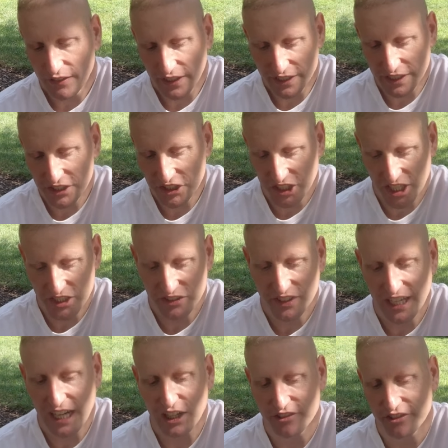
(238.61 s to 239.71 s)
They did change
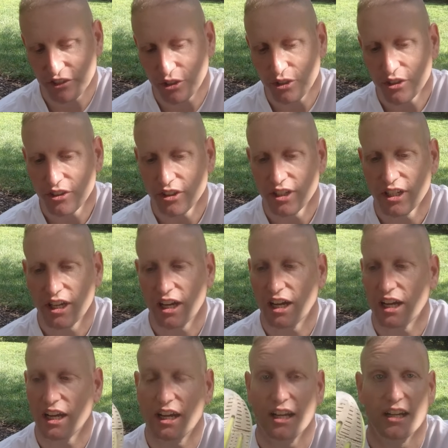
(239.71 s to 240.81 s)
the outsole.
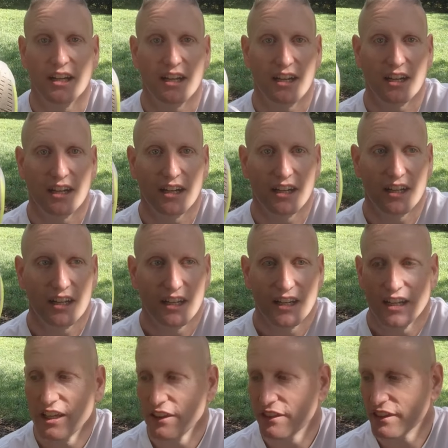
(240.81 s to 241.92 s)
Uh,
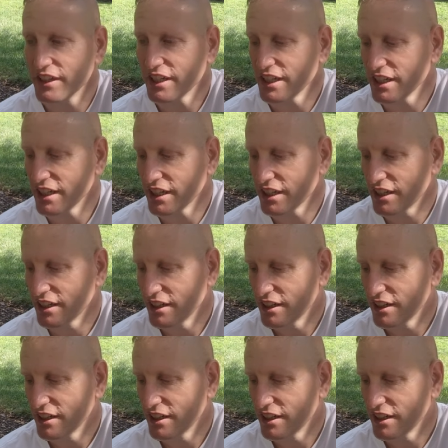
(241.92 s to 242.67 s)
the